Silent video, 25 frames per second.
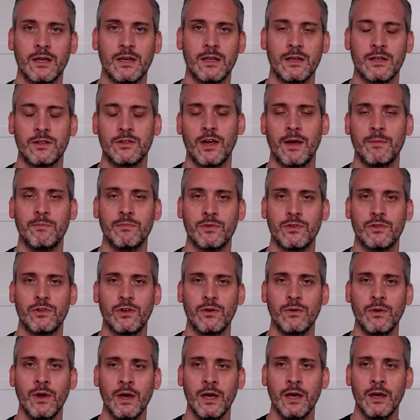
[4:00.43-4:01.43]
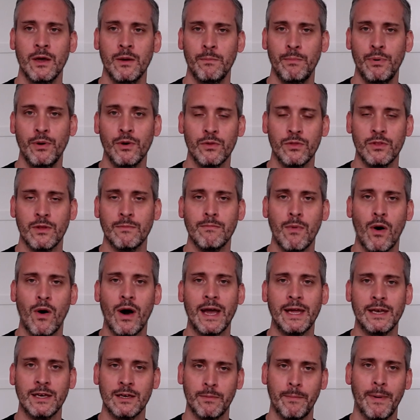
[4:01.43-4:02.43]
attempt to put the
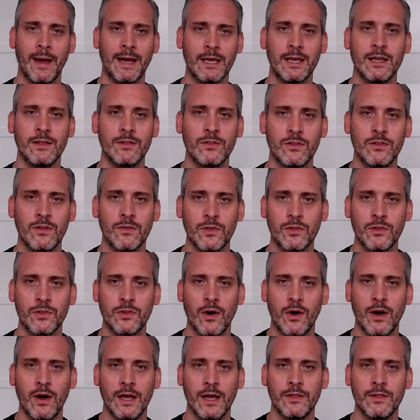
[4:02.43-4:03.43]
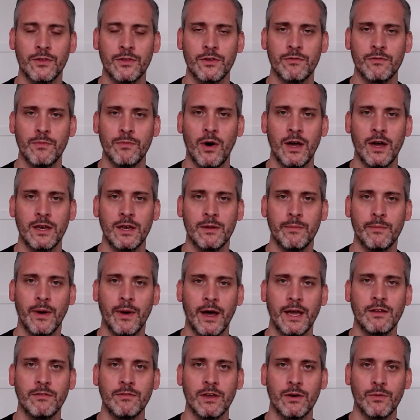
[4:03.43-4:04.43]
mind back into the science of mind and
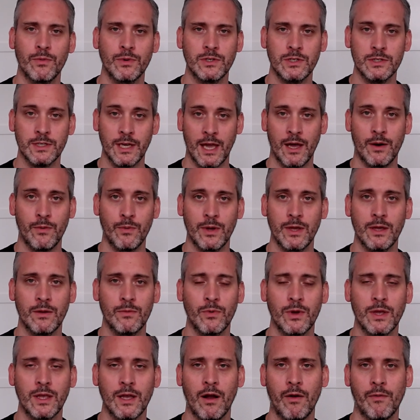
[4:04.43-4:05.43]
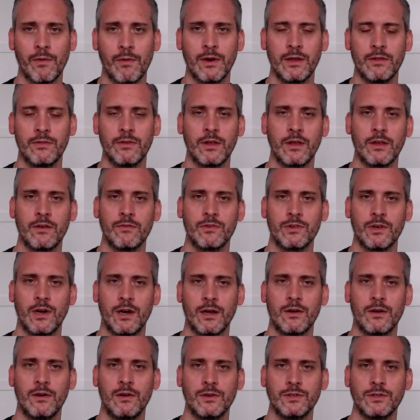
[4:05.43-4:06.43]
behaviour, which is how we currently think of
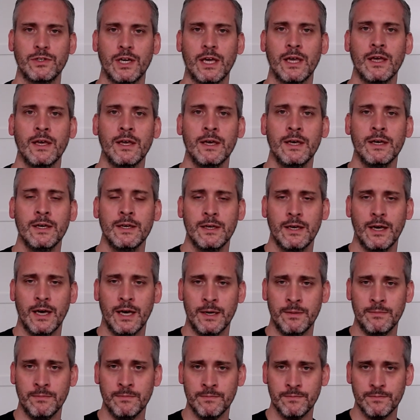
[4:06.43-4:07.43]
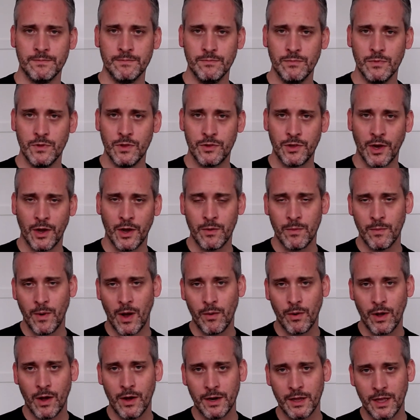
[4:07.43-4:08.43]
psychology. So
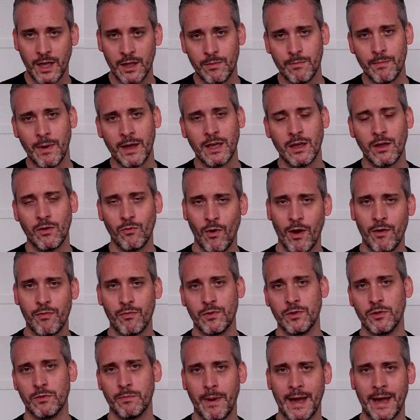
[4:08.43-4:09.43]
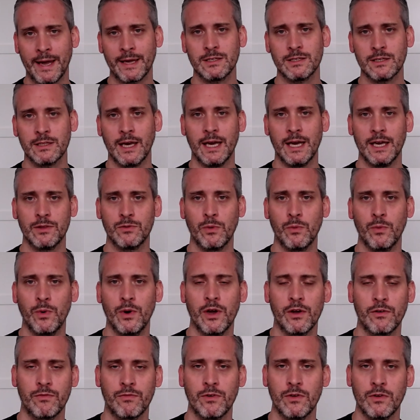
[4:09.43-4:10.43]
I'll kind of keep making reference back to that as we
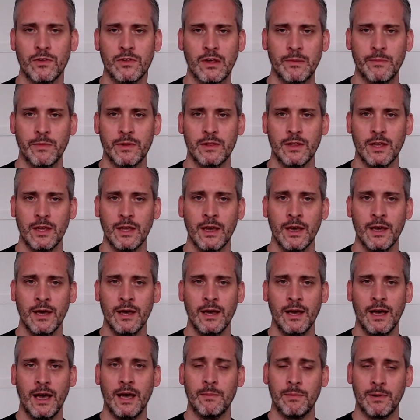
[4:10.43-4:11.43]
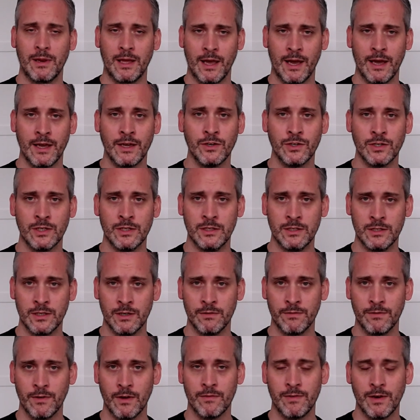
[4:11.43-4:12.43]
work through some of the applications
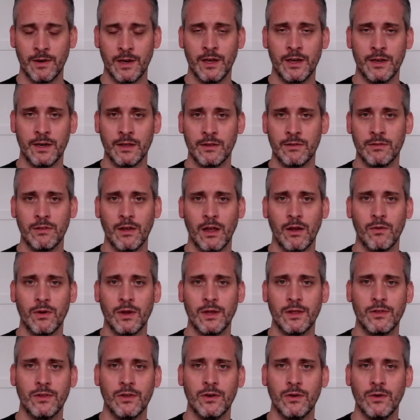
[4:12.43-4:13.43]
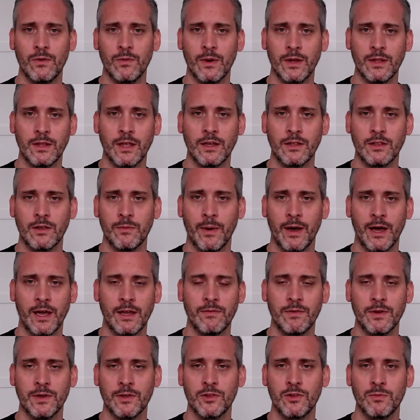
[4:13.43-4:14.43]
of learning theory to addictive
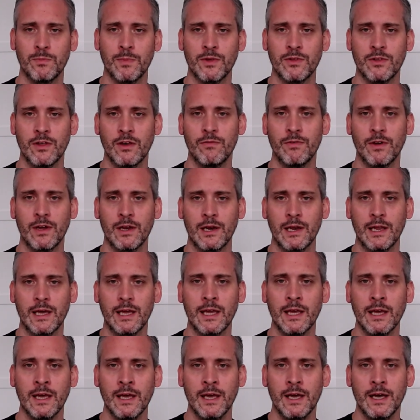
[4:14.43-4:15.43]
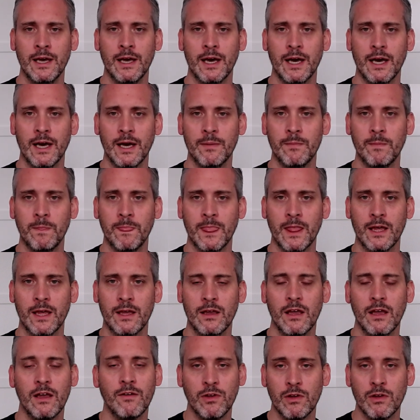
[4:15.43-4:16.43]
behaviours specifically.
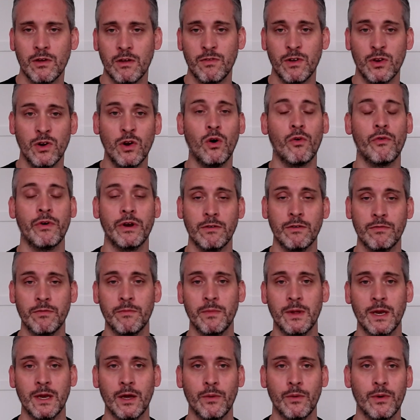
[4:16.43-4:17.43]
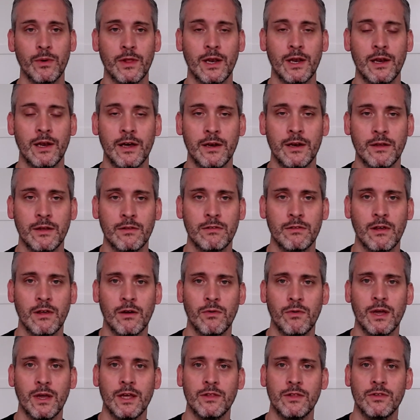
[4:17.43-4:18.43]
If you're not already familiar with it, learning
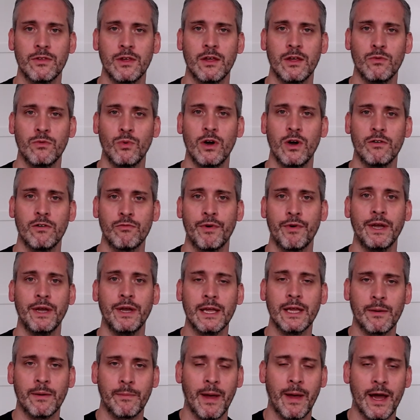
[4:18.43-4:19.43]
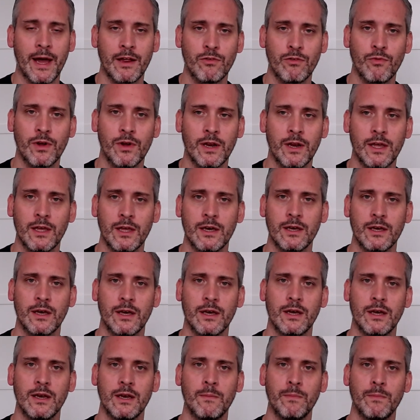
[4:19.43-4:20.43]
theory is worth reading about. It's really
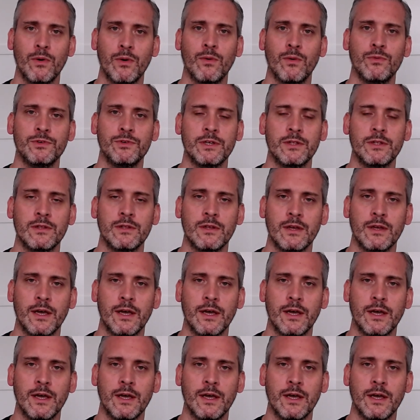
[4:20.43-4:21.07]
an important